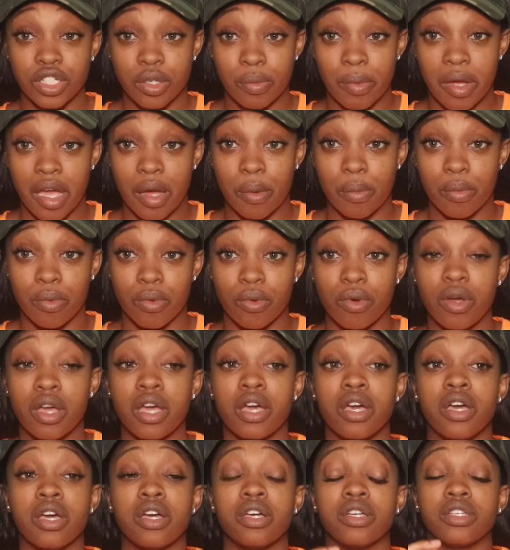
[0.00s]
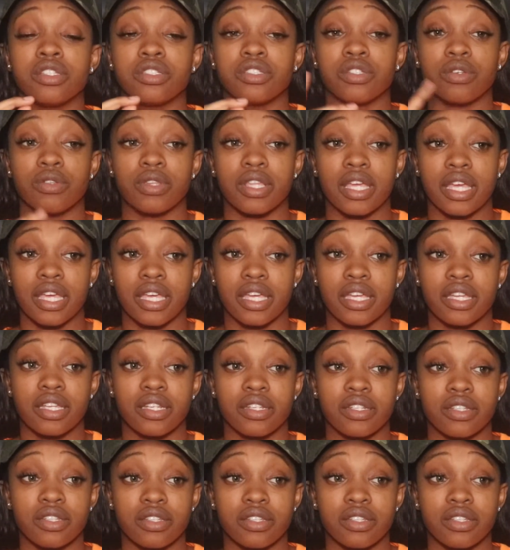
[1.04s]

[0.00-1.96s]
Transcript: your Bible so that